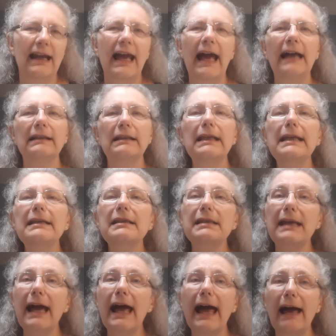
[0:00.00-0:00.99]
at least
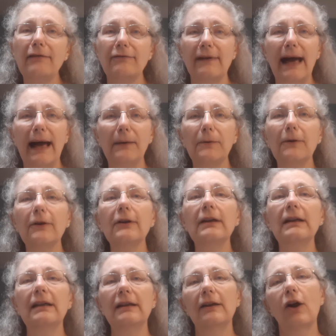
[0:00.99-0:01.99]
a half hour,
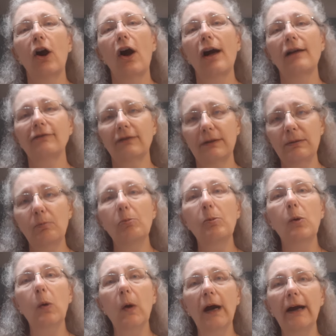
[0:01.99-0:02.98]
often
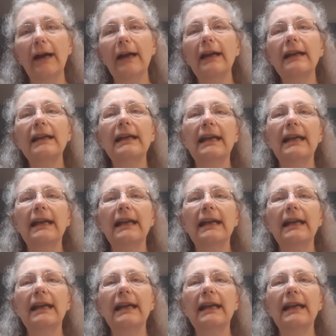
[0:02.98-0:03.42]
more.